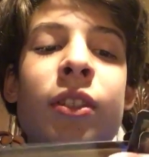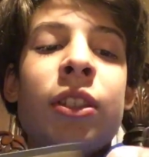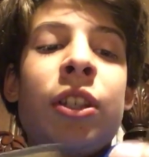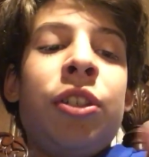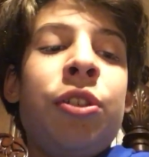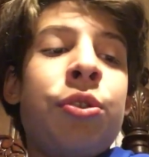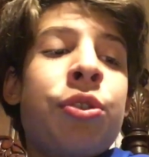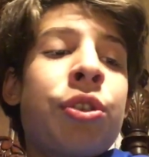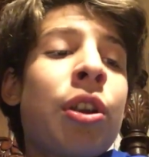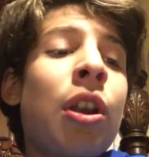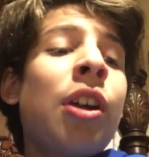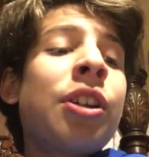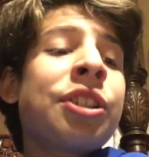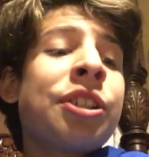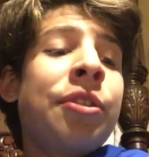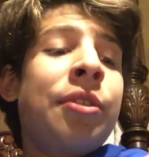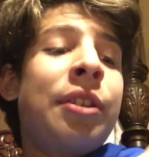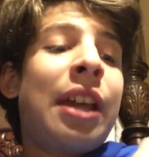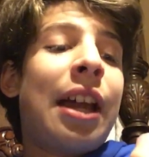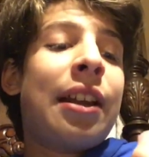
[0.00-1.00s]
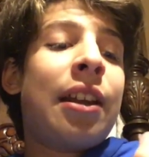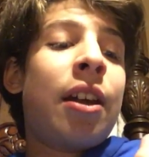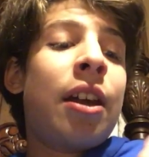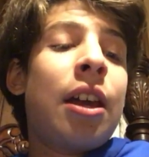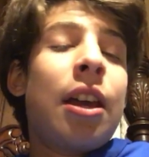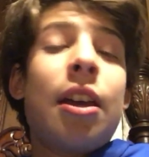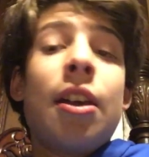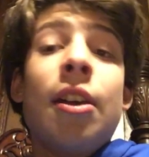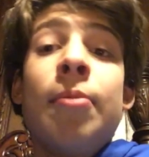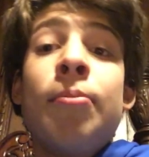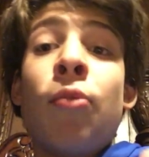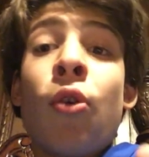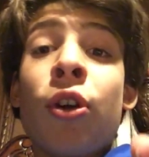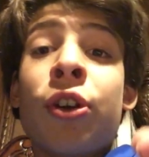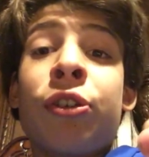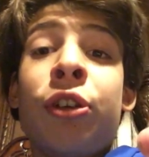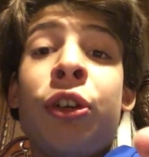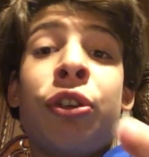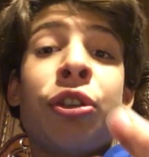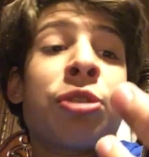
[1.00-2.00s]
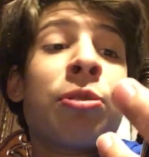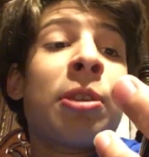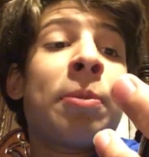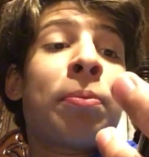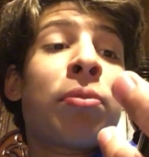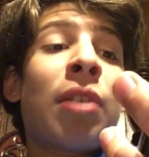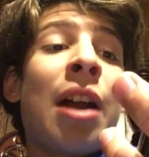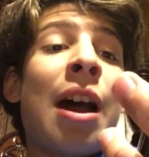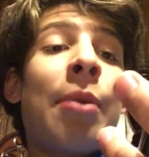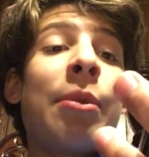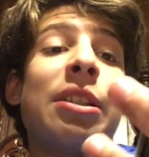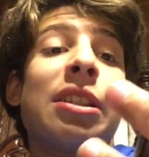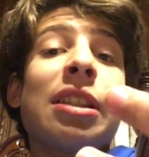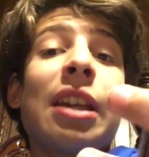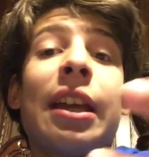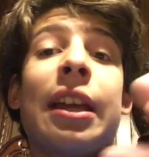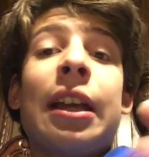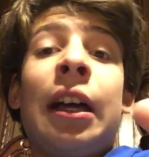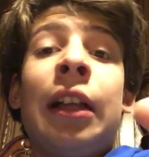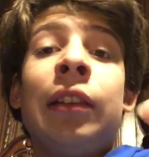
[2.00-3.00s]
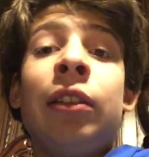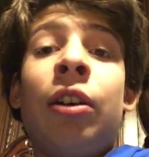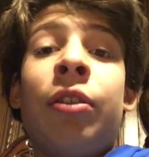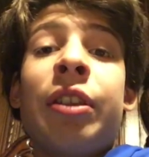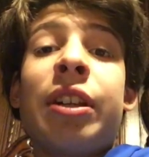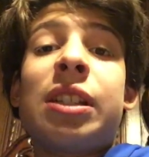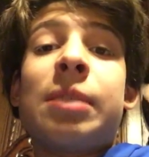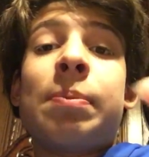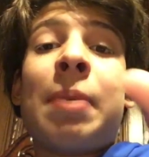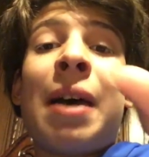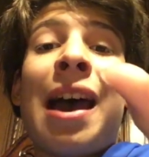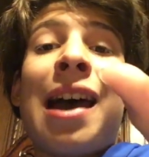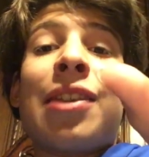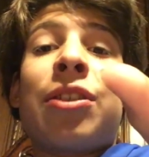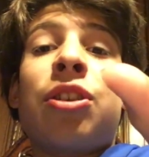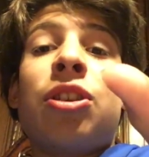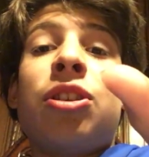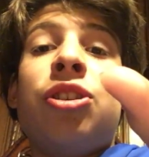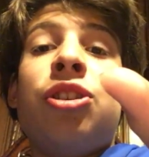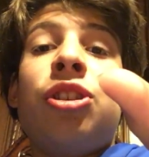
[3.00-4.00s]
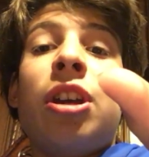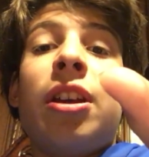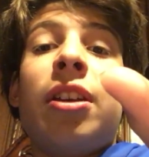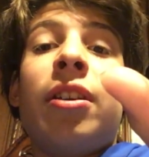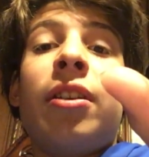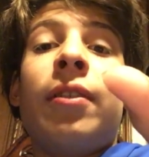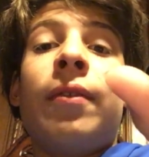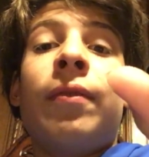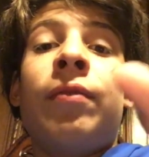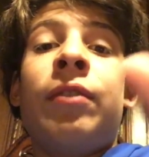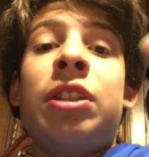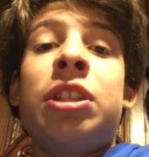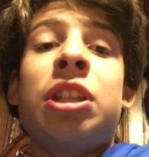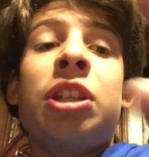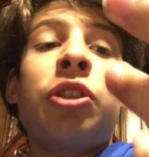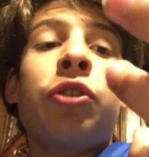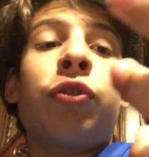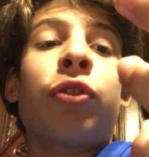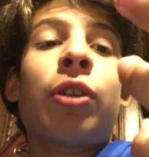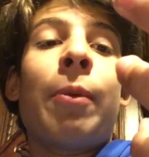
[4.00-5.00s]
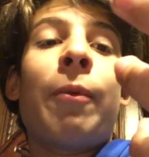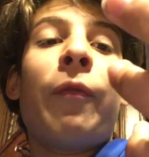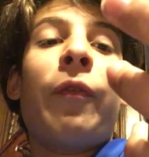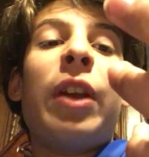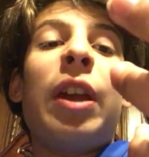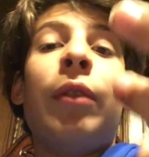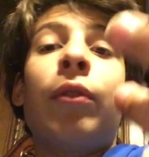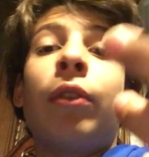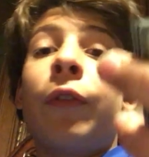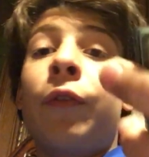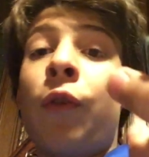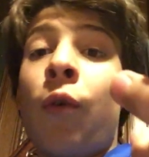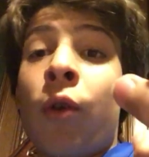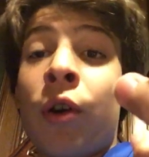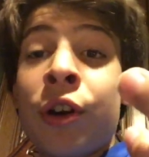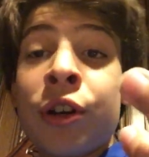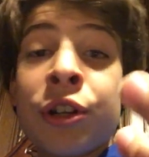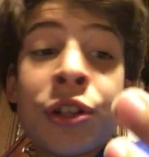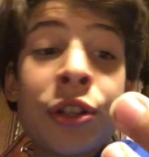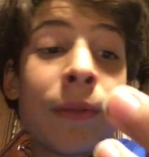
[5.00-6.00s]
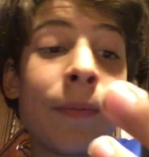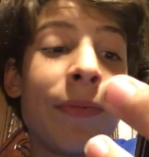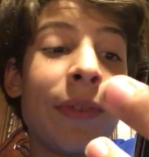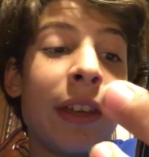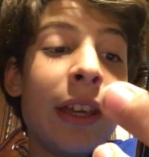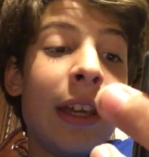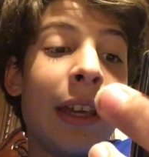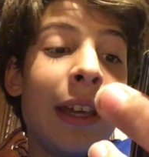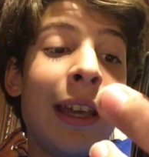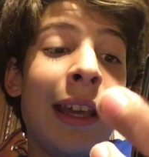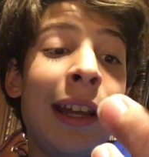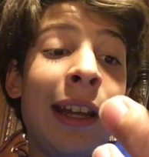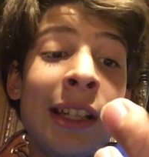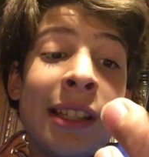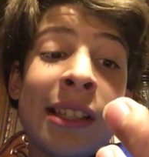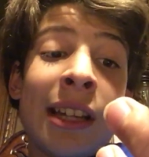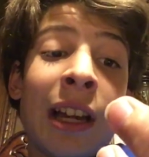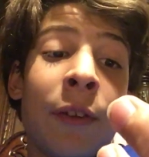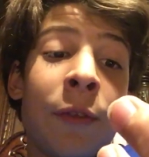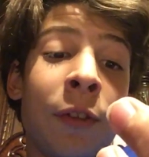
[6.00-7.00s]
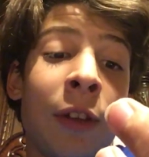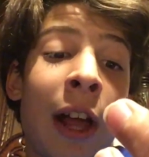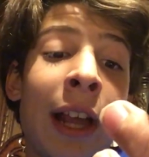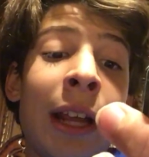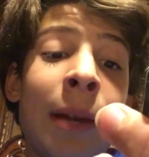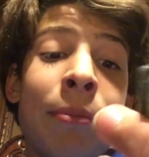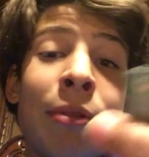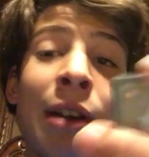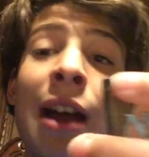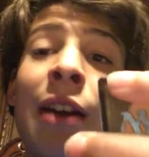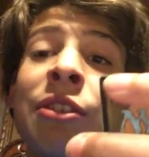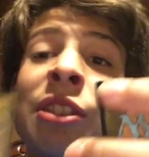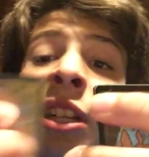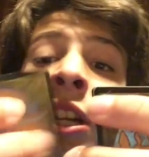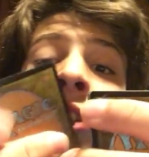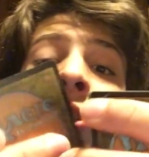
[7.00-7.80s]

you should also get more creatures with prowess, like a Lotus Path Djinn. This is from Fate Reforged. It's got flying and prowess, and